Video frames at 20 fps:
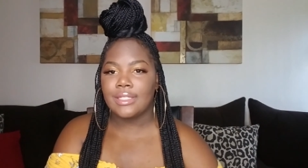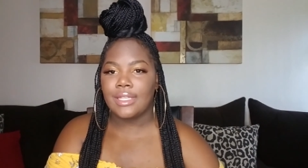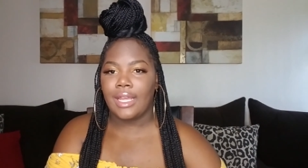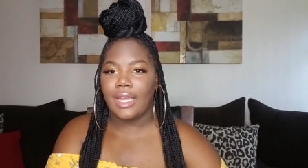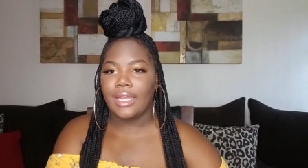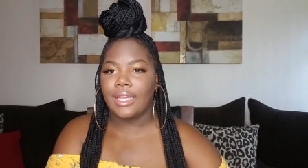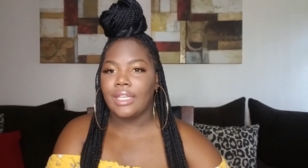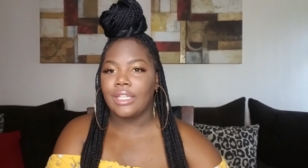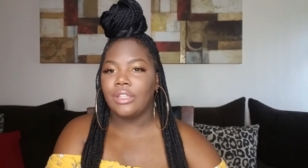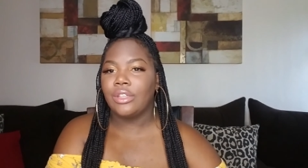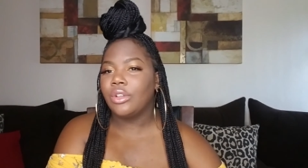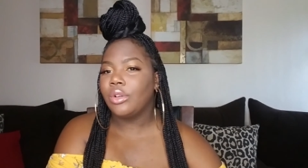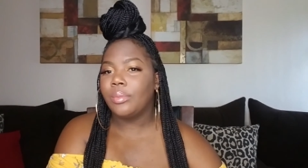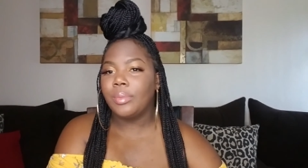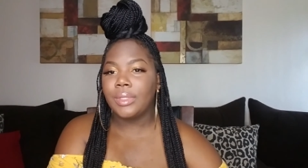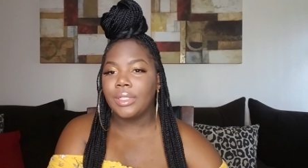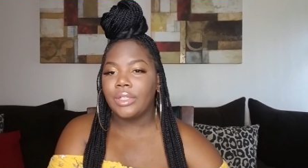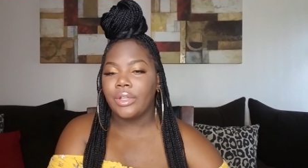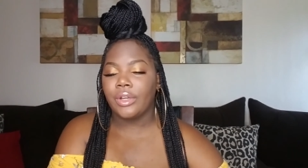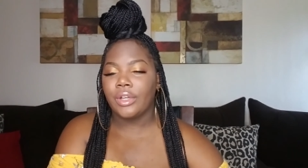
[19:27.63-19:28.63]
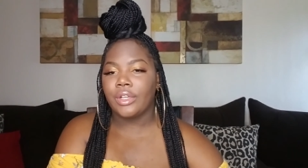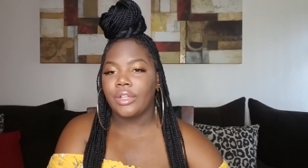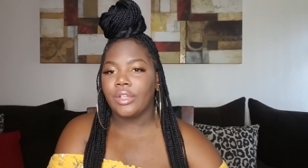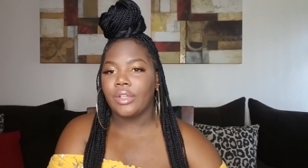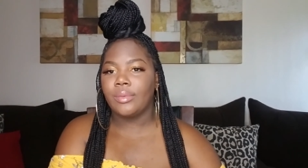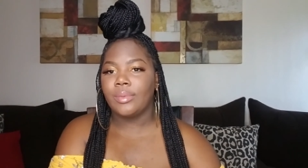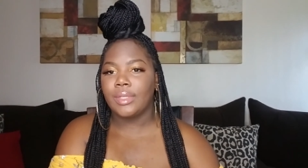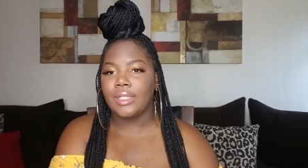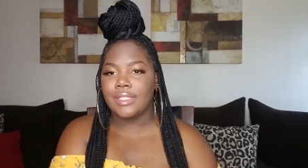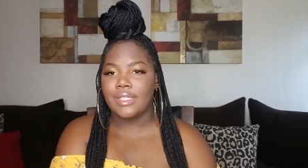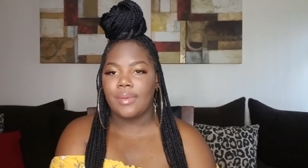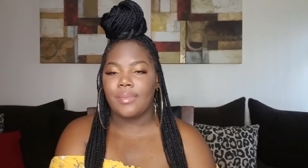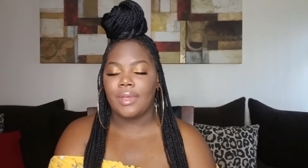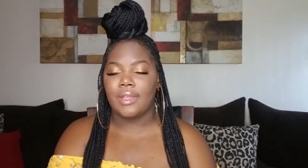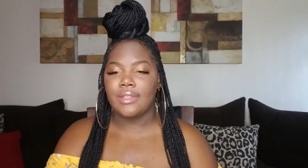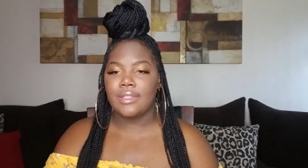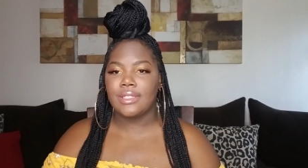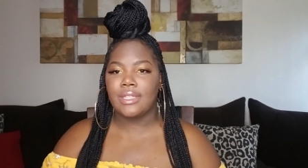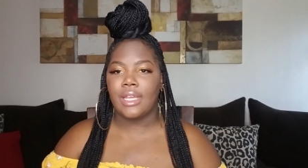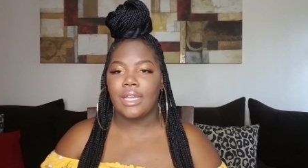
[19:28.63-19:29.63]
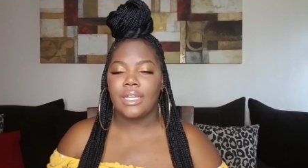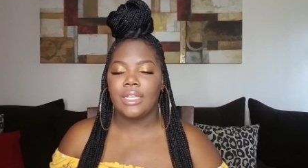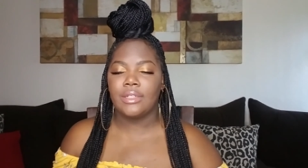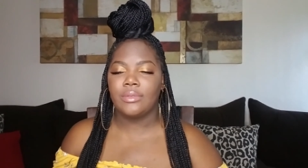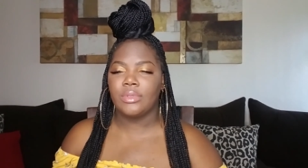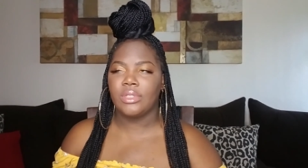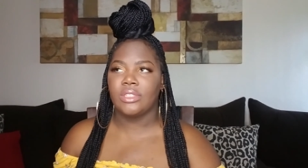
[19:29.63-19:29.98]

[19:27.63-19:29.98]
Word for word: I get a little bit darker because I'm outside.